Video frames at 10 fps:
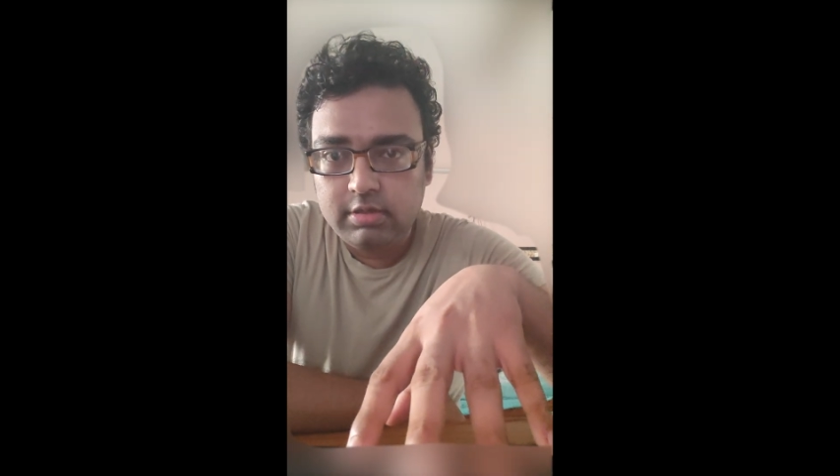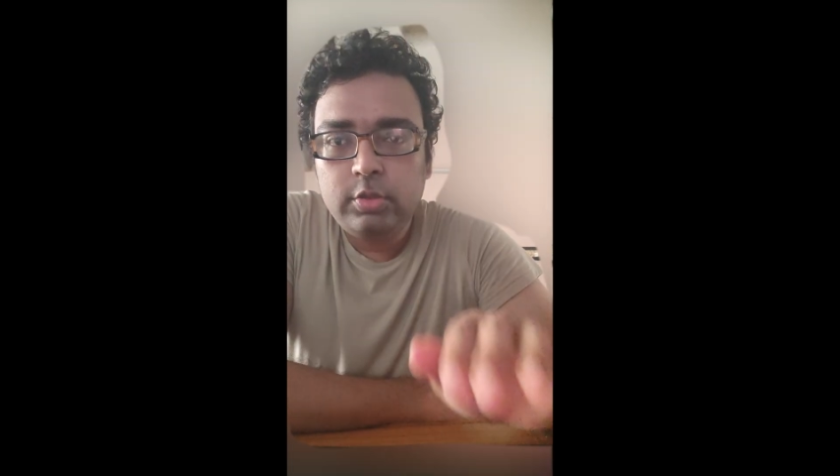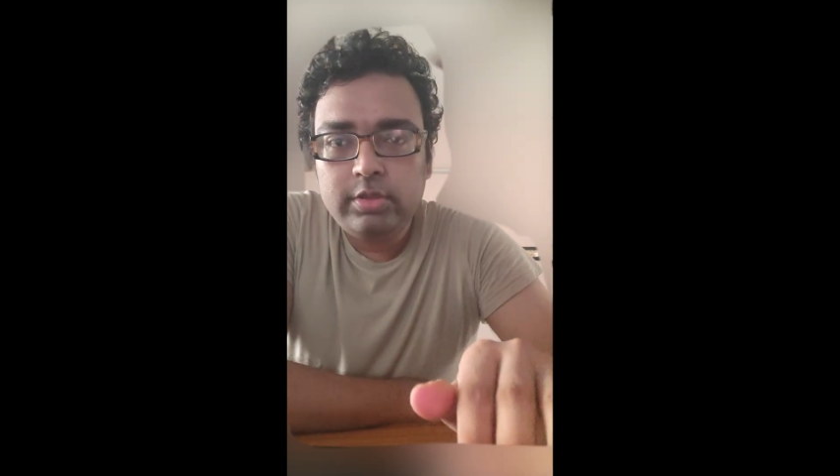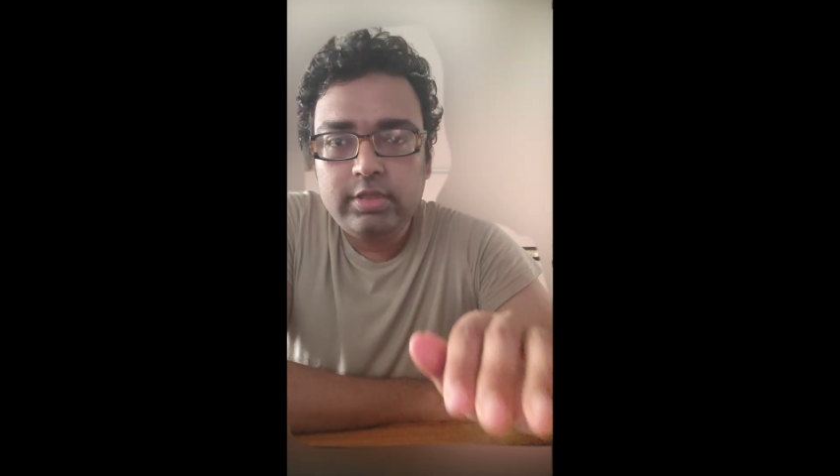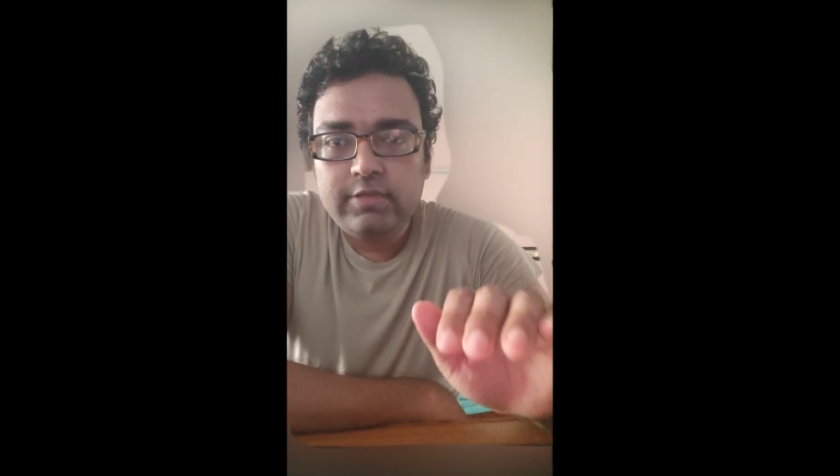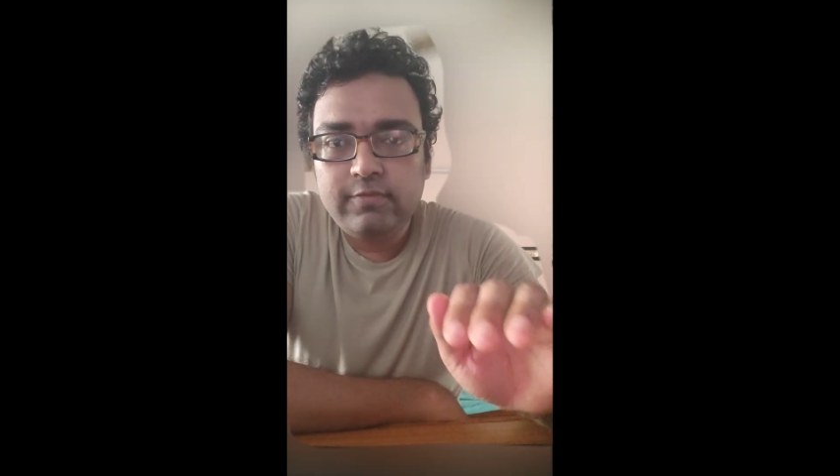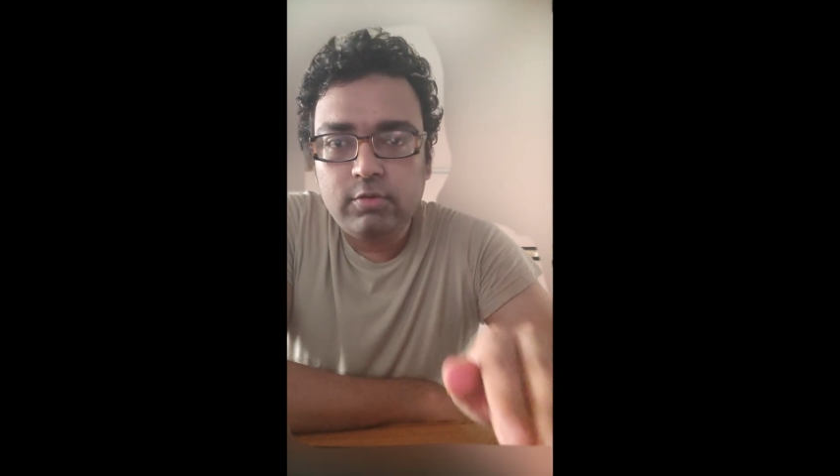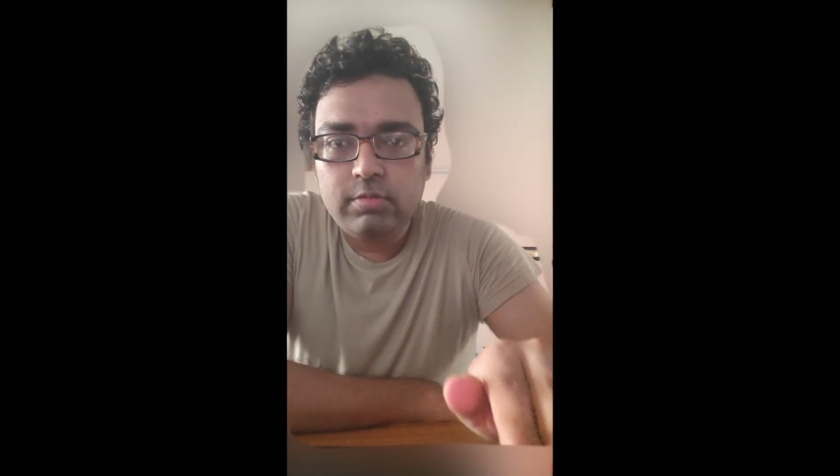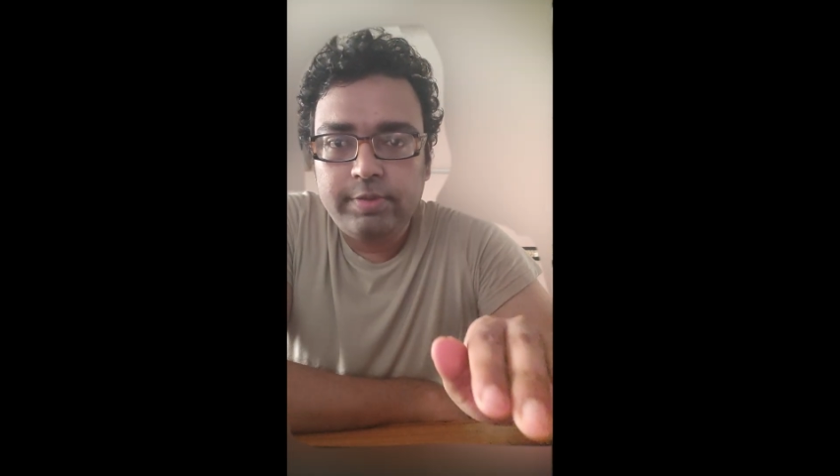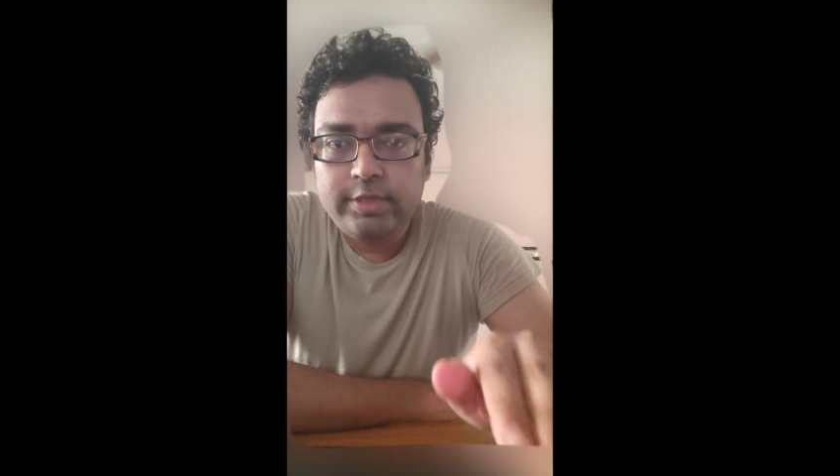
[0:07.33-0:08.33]
Using these
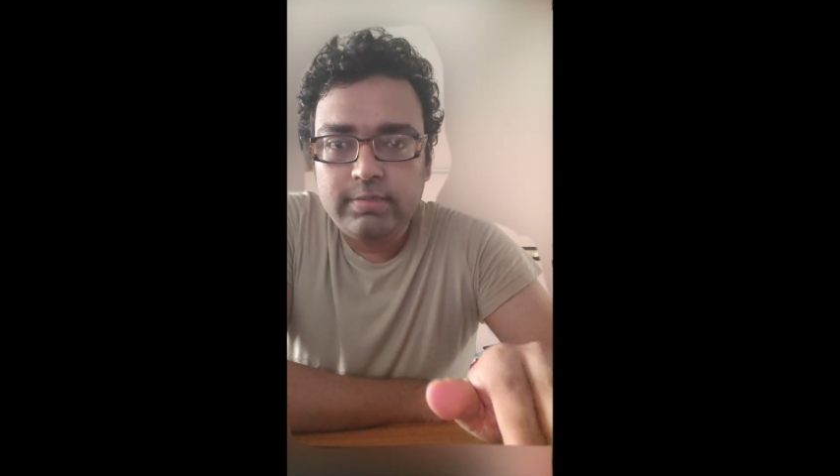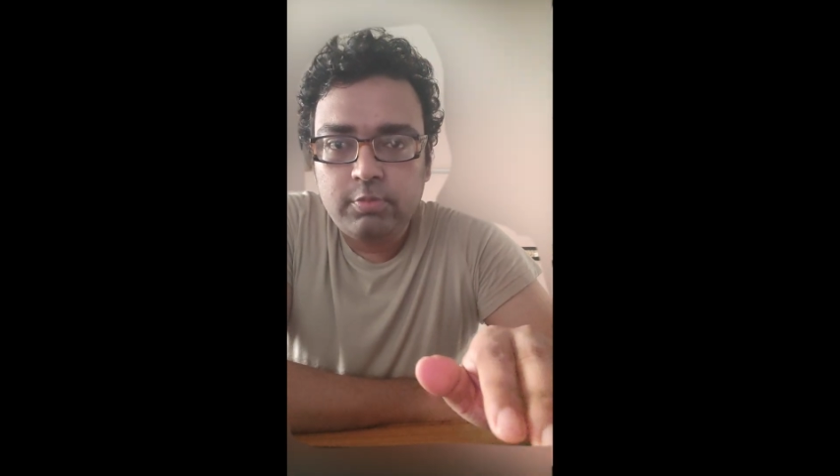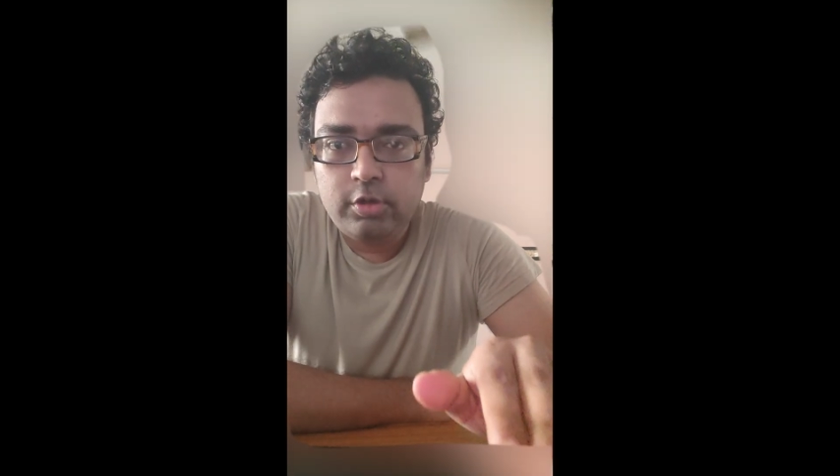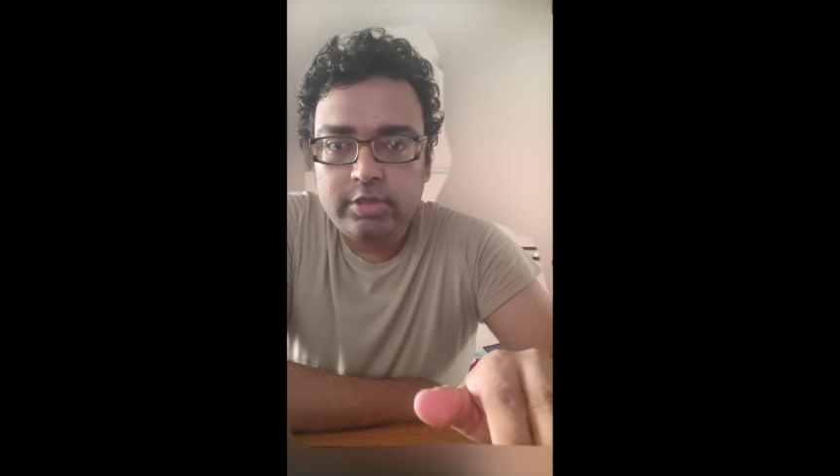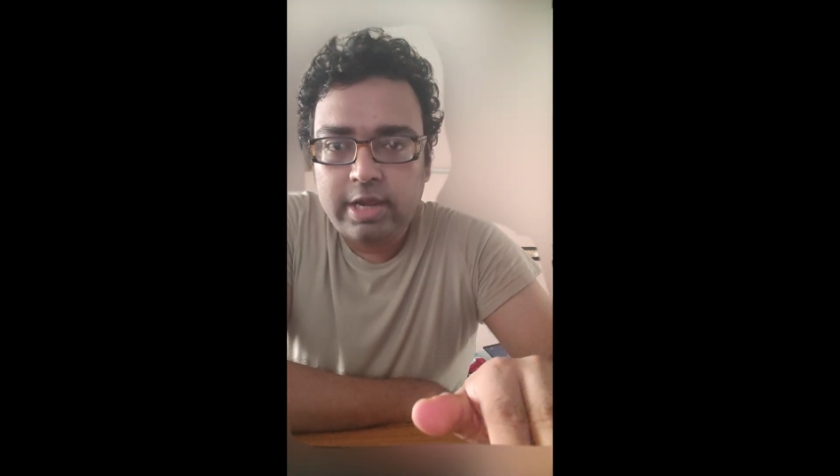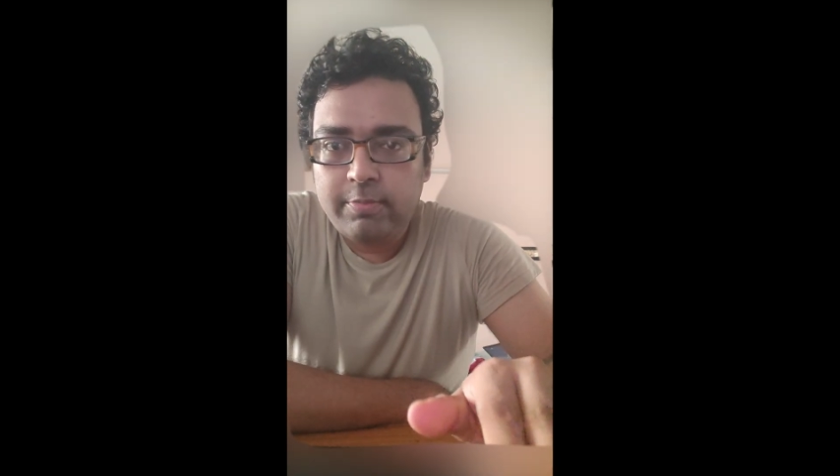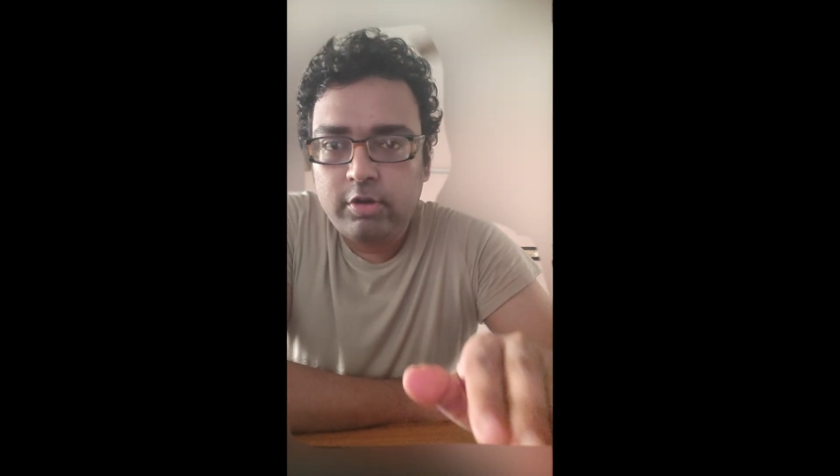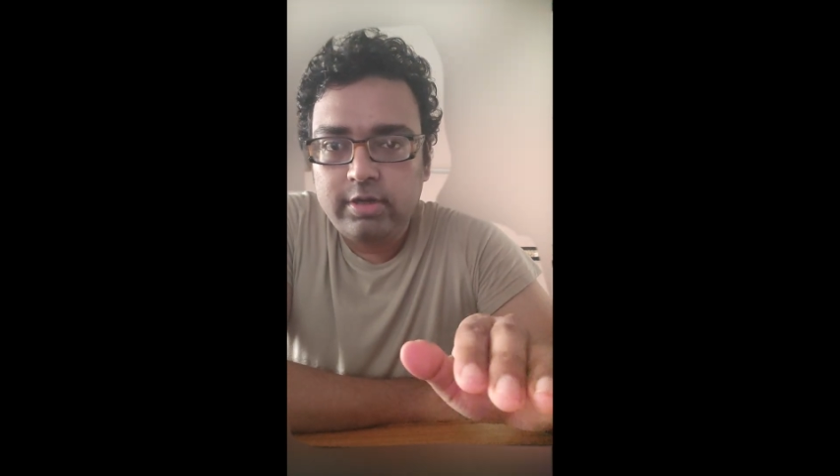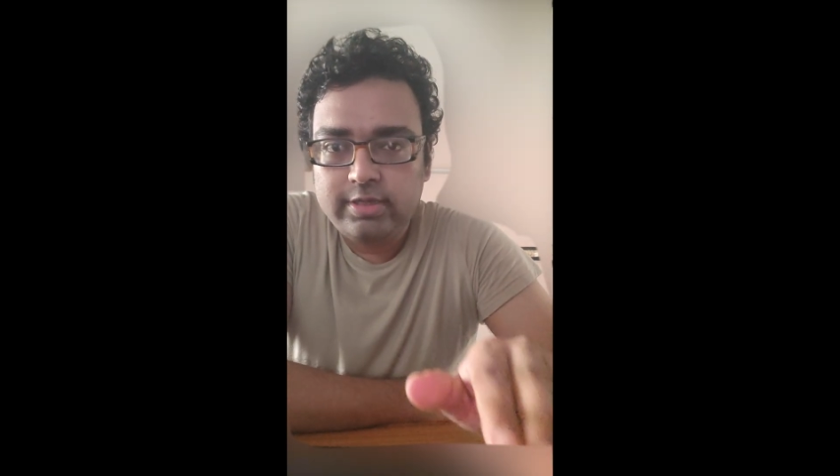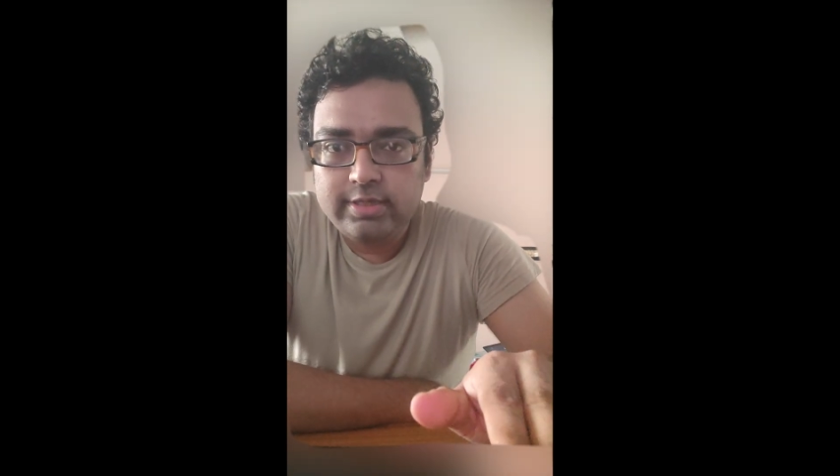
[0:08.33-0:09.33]
four major points that I'm
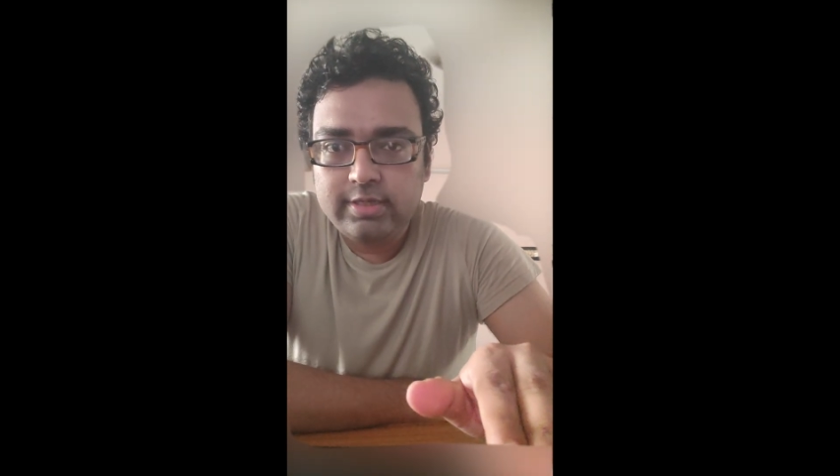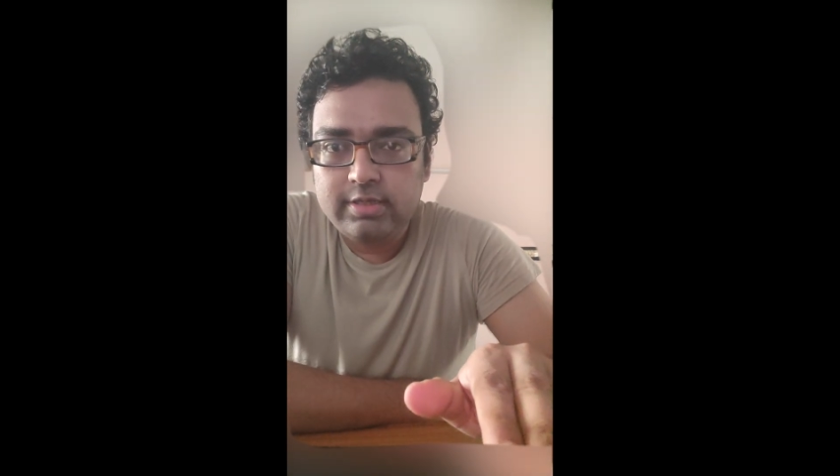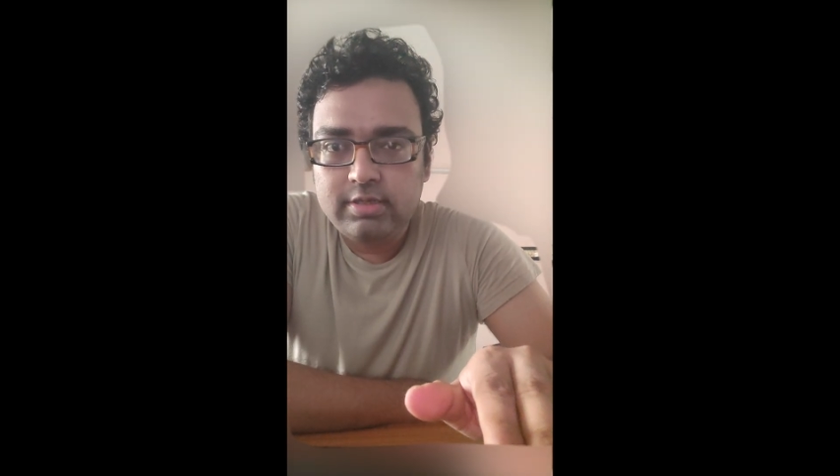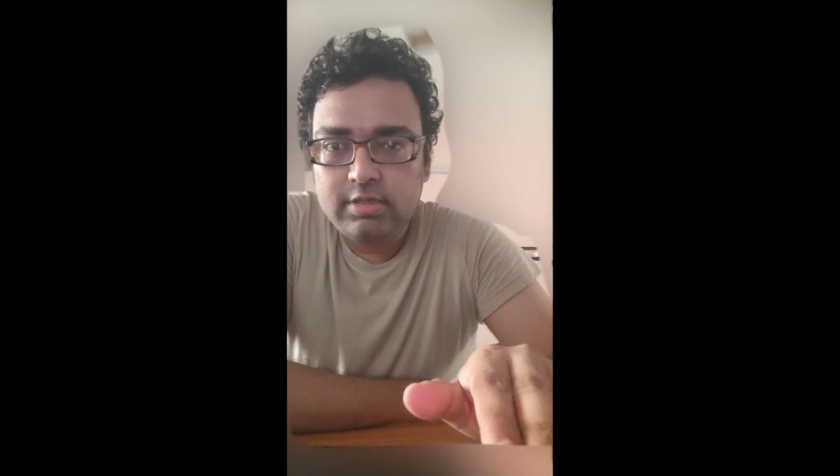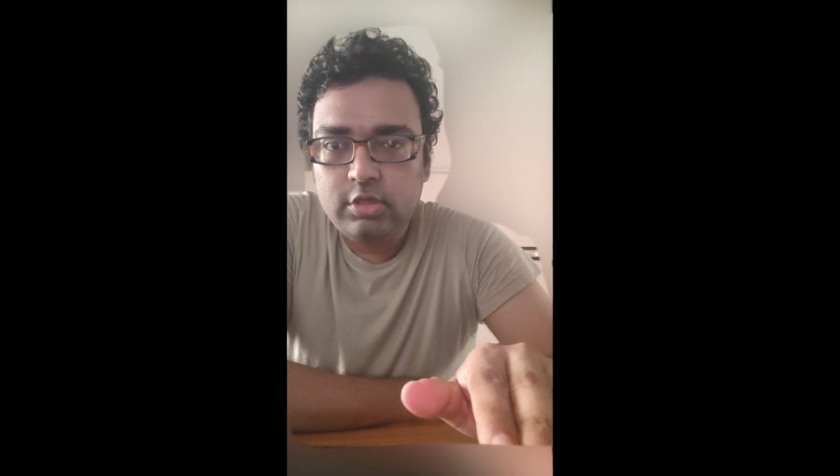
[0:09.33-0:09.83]
going to discuss,